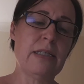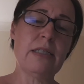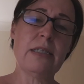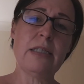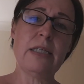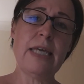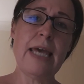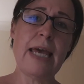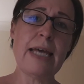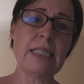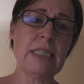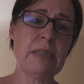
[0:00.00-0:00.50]

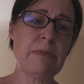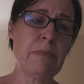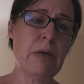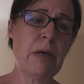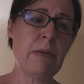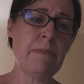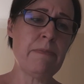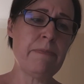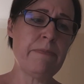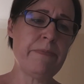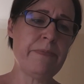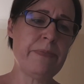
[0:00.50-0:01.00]
"Yes,
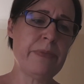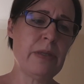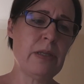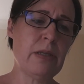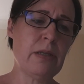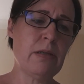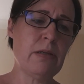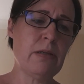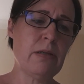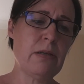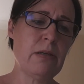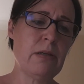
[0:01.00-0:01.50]
Mum?"
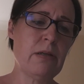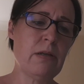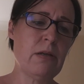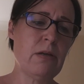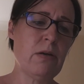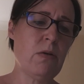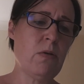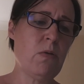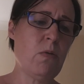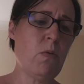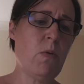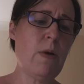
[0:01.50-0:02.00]

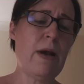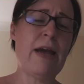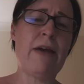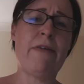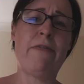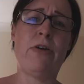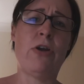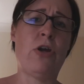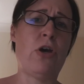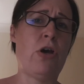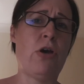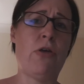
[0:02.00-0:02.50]
"Where on
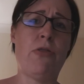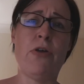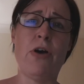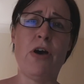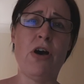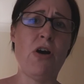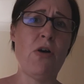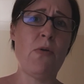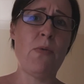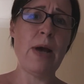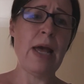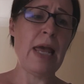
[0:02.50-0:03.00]
earth
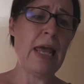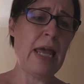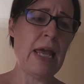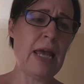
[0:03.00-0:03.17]
are we?"